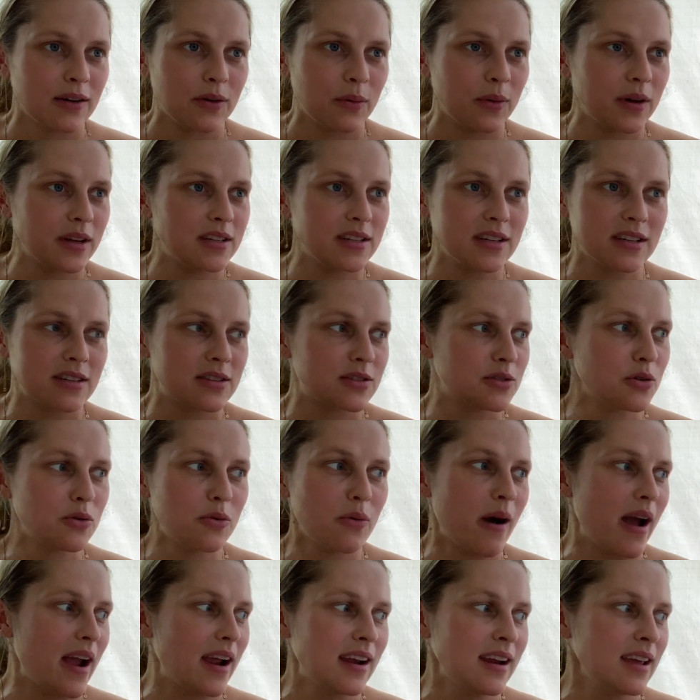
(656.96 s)
we're just still
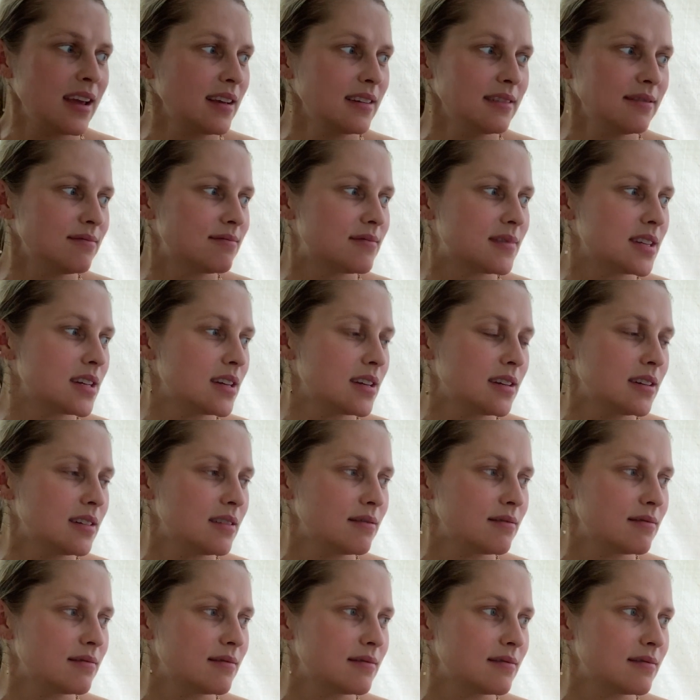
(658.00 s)
waiting
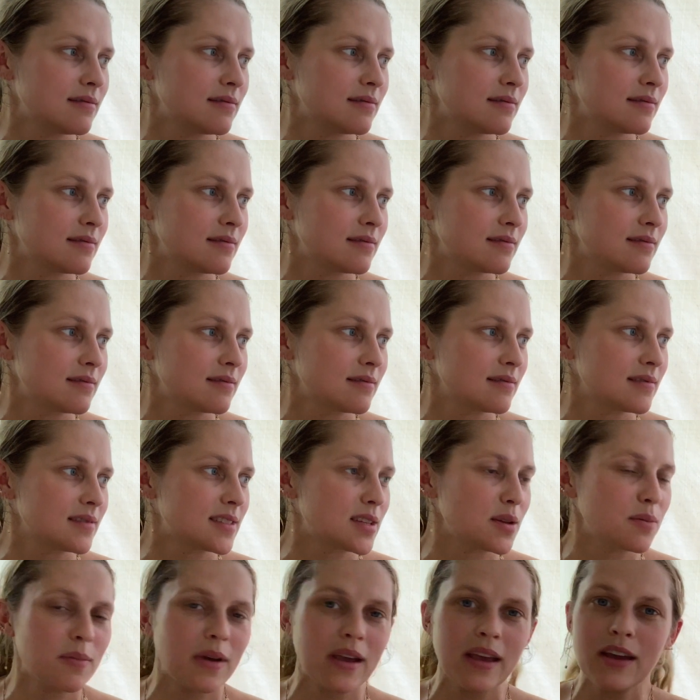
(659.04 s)

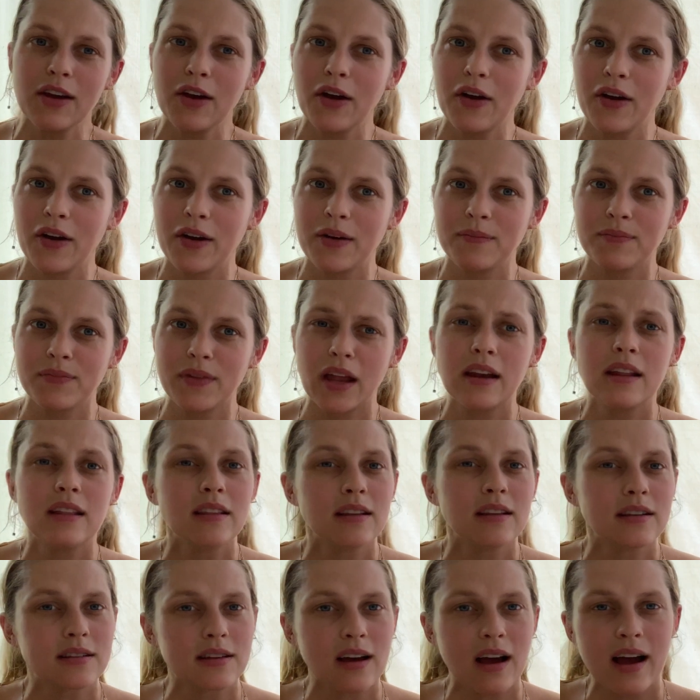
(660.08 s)
to meet her. And
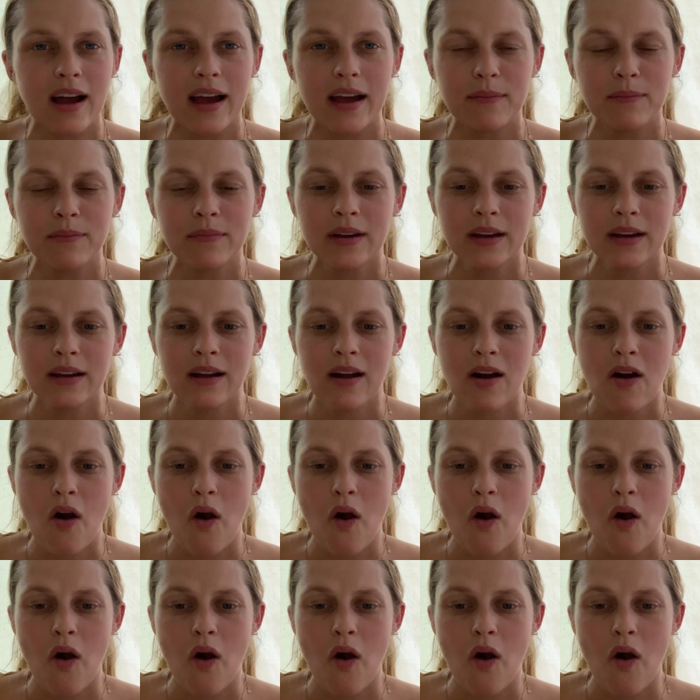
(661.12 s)
in the time